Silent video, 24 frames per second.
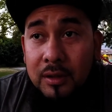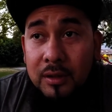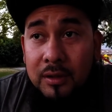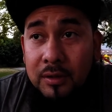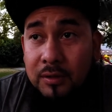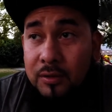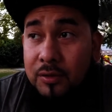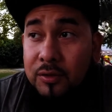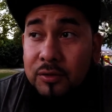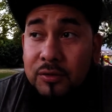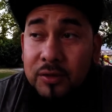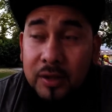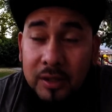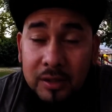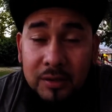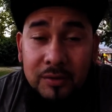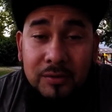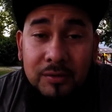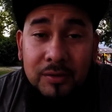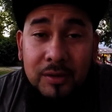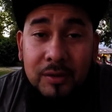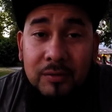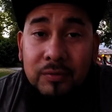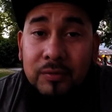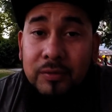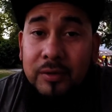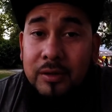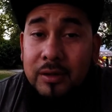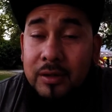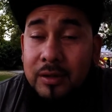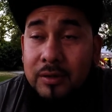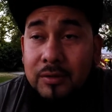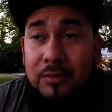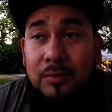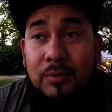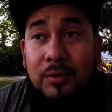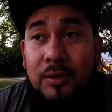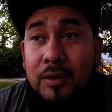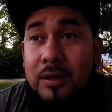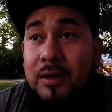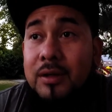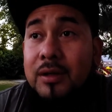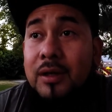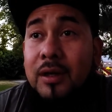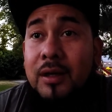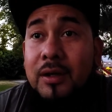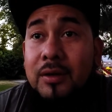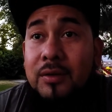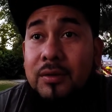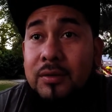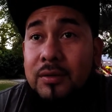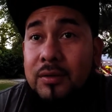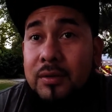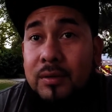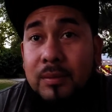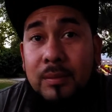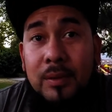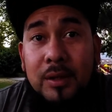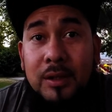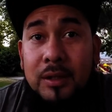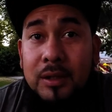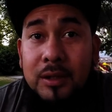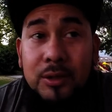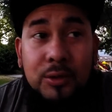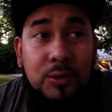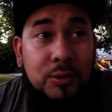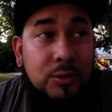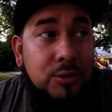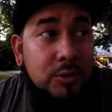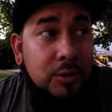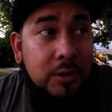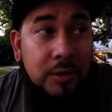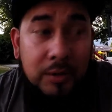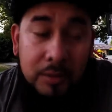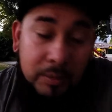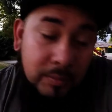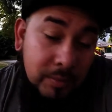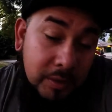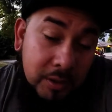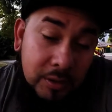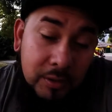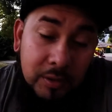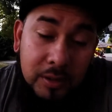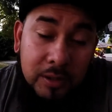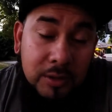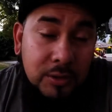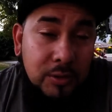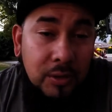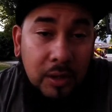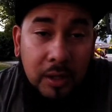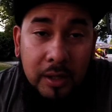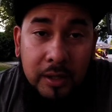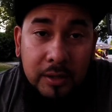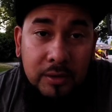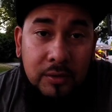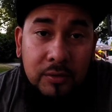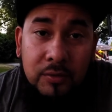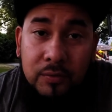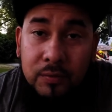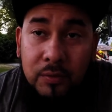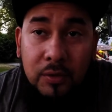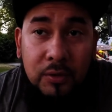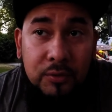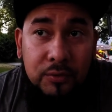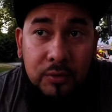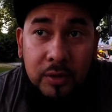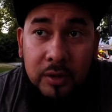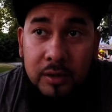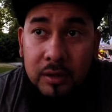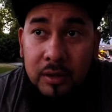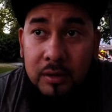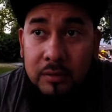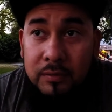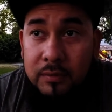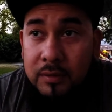Their sand is different. It's really nice. The minute you the minute you get dry, it just falls right off.